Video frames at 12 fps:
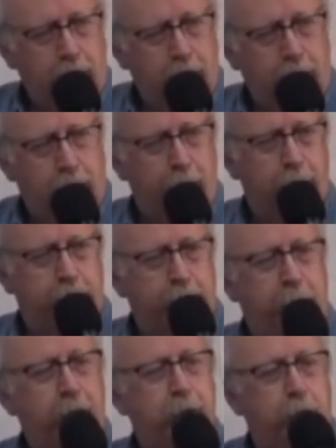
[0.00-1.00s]
Every
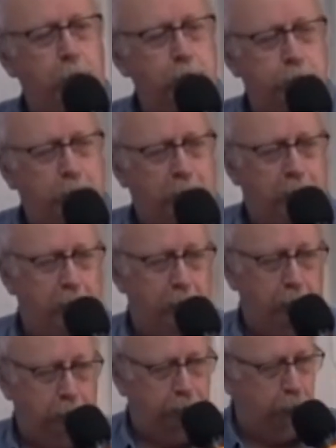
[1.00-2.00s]
day that goes by, I
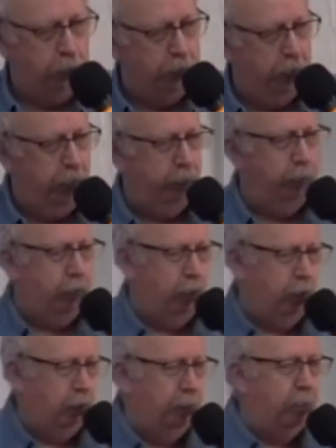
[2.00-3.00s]
look forward to heaven a
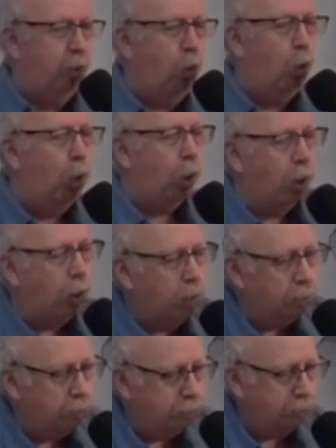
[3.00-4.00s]
little bit
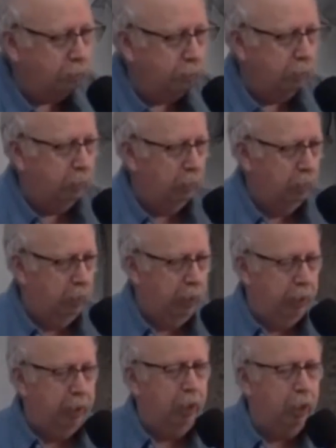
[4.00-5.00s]
more
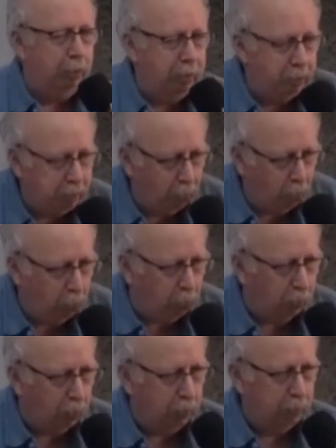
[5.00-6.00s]
and a little bit
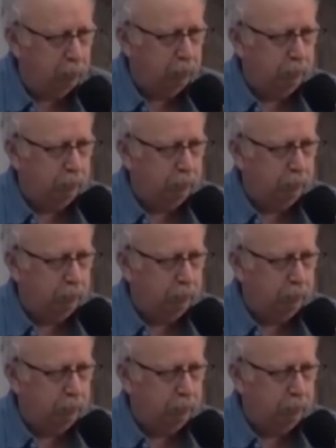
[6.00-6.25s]
more.